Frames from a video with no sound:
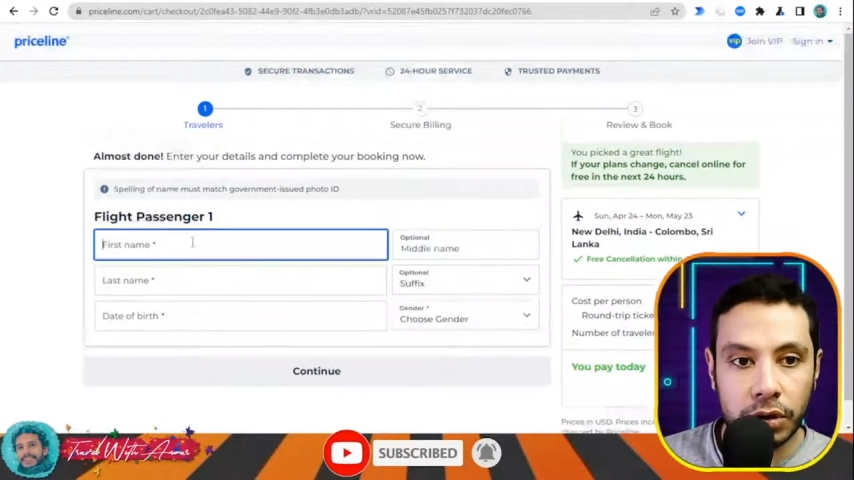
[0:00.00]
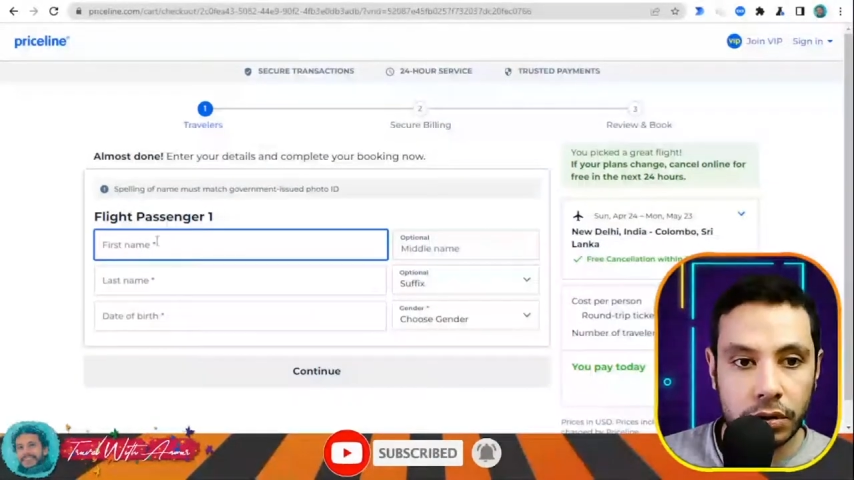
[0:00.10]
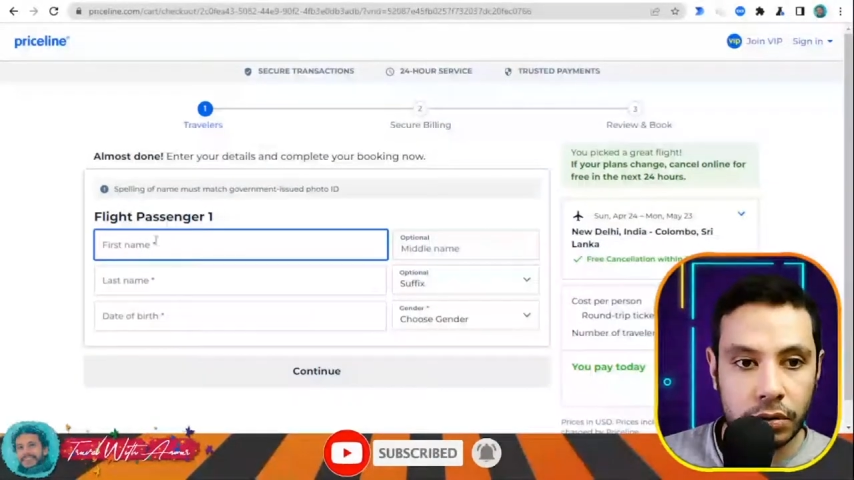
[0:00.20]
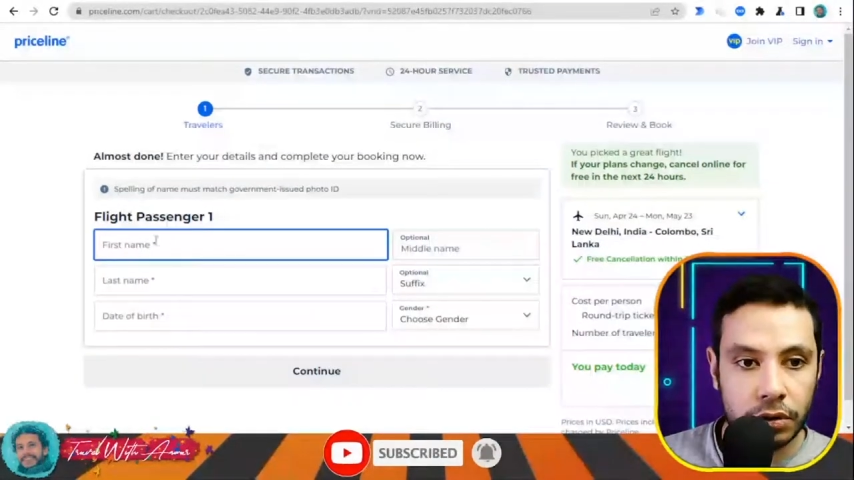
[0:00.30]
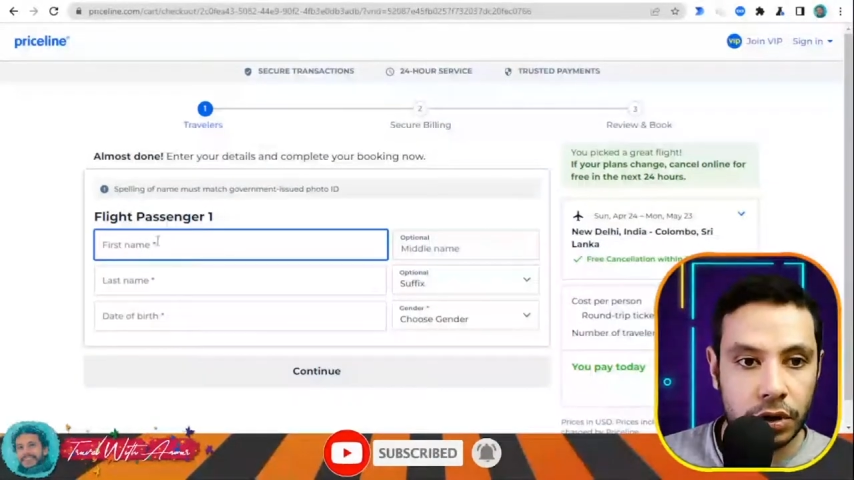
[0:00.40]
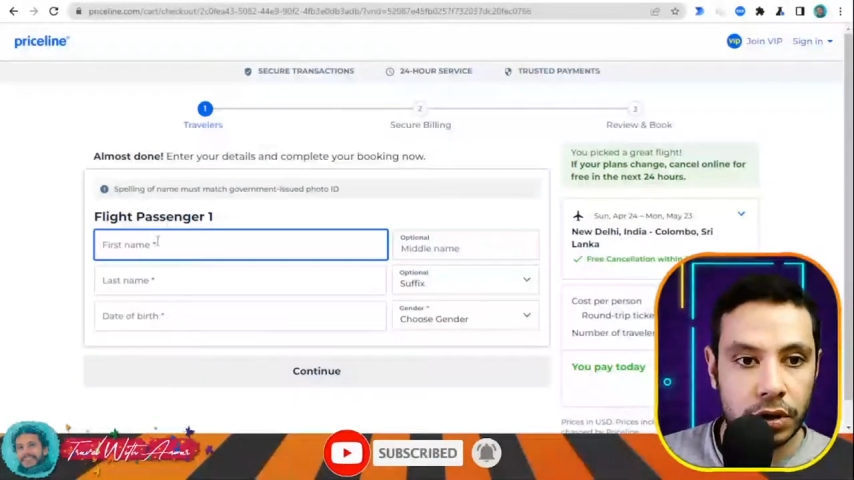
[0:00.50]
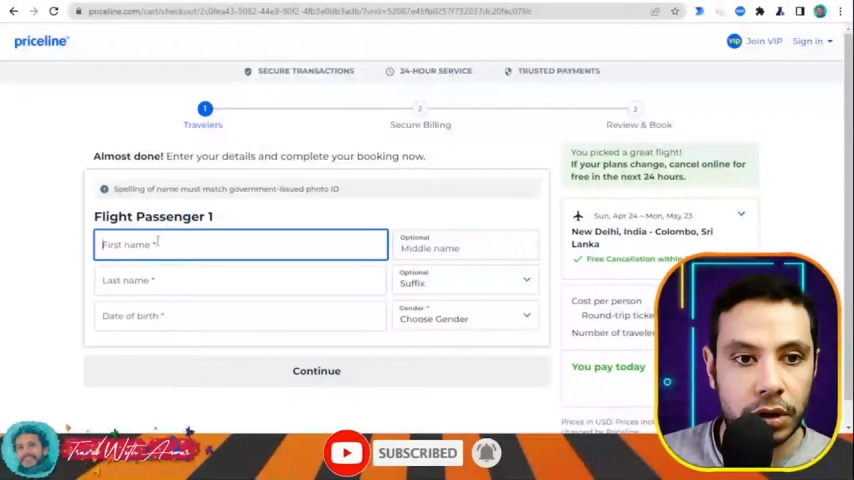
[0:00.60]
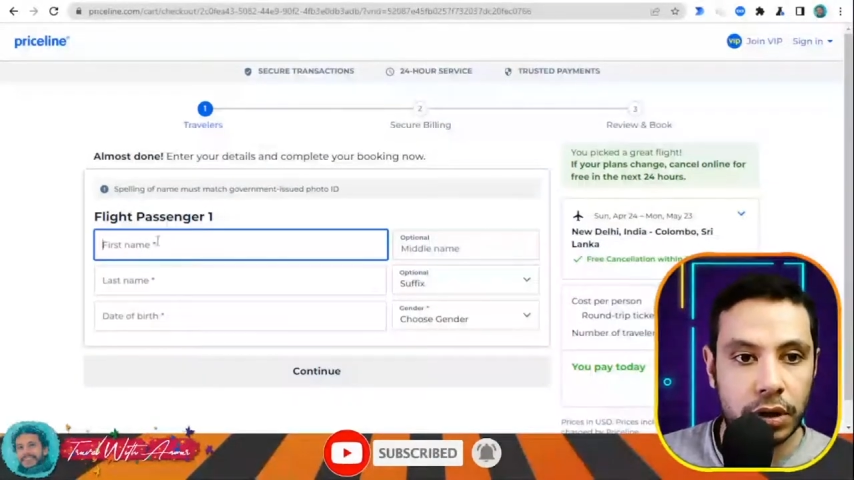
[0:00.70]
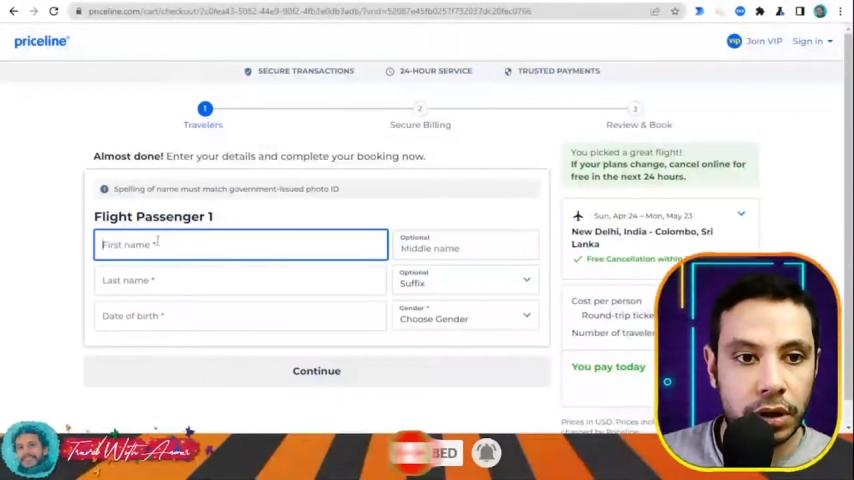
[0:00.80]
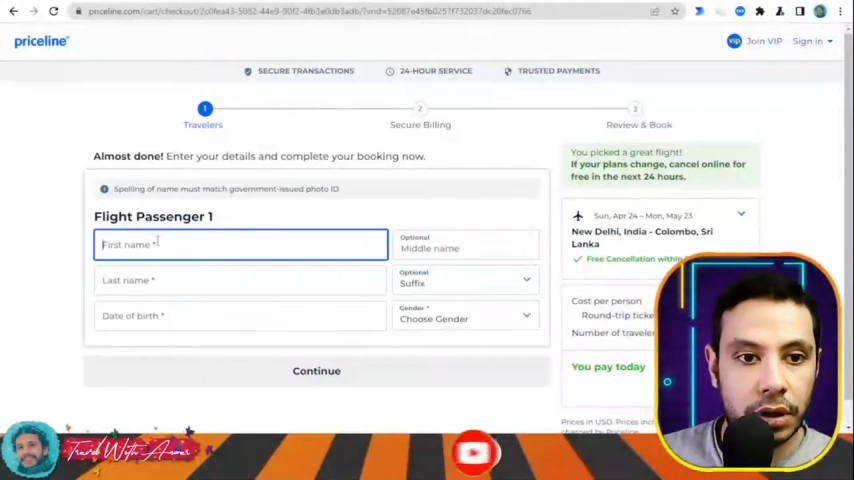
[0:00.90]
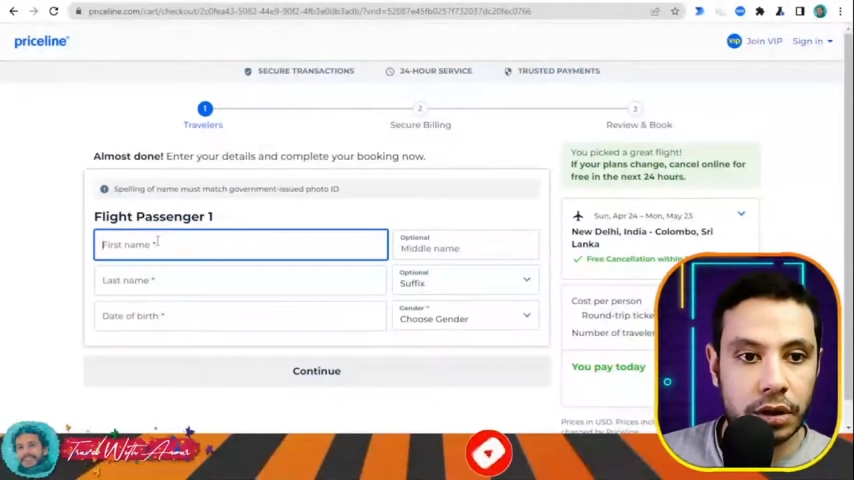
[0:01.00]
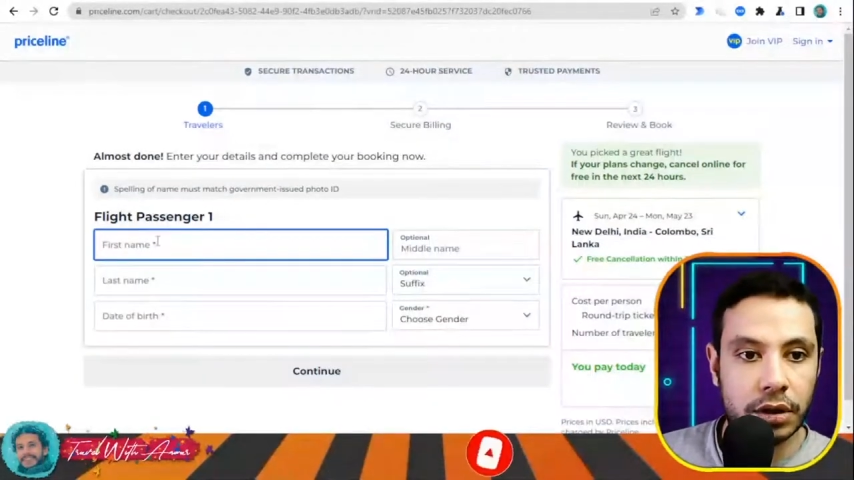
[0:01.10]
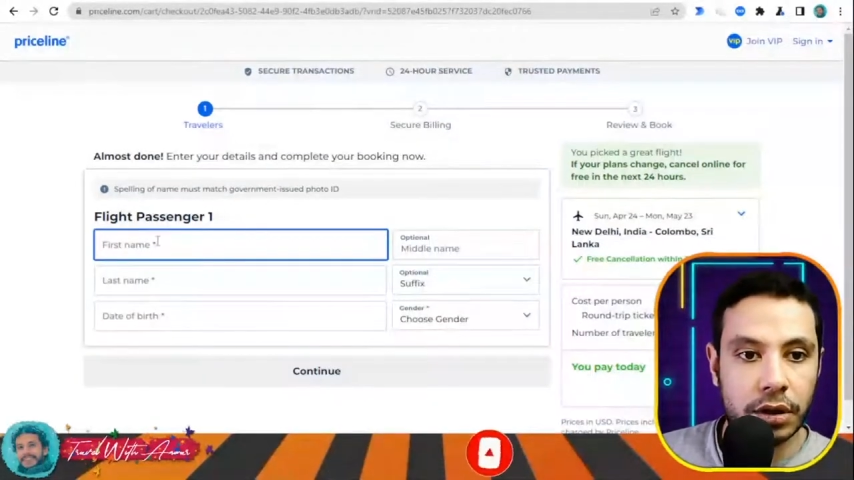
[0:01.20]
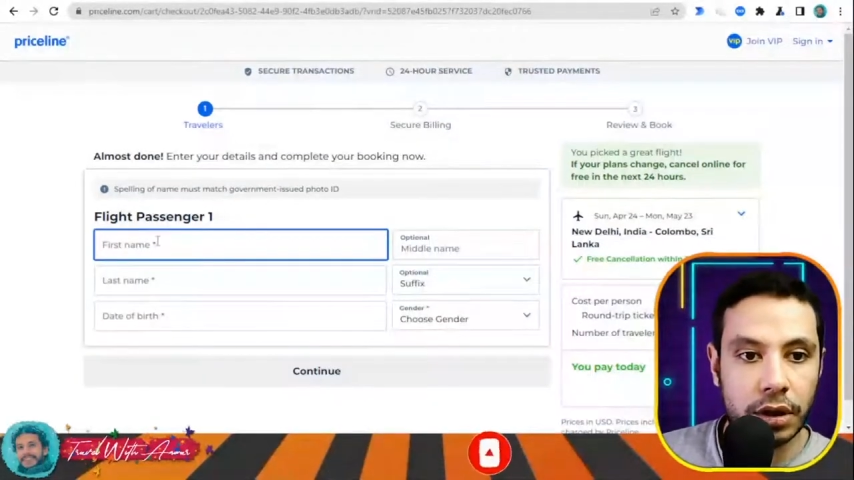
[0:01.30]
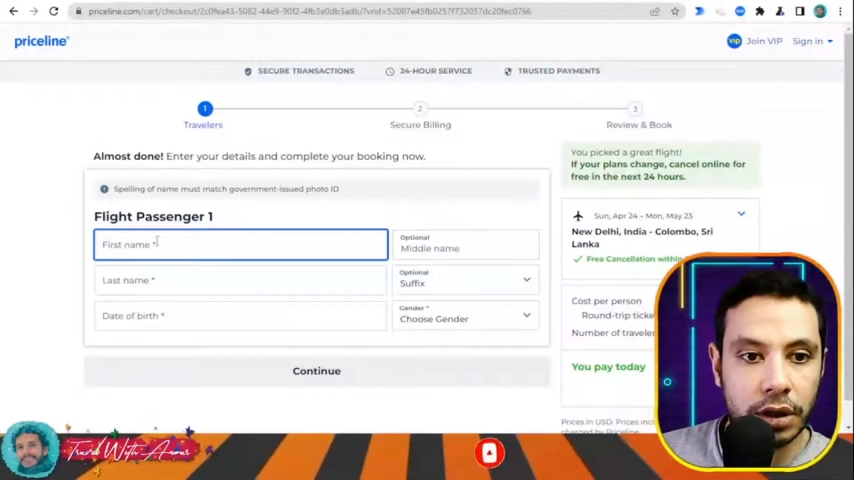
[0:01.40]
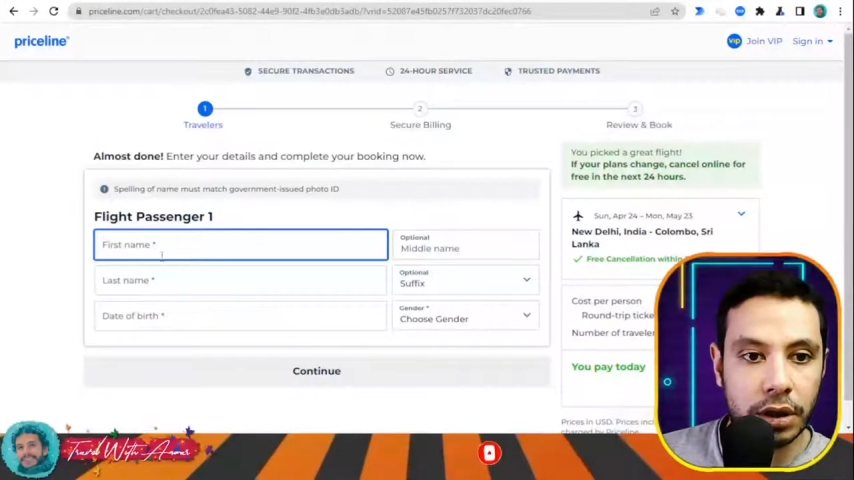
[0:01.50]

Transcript: So just let's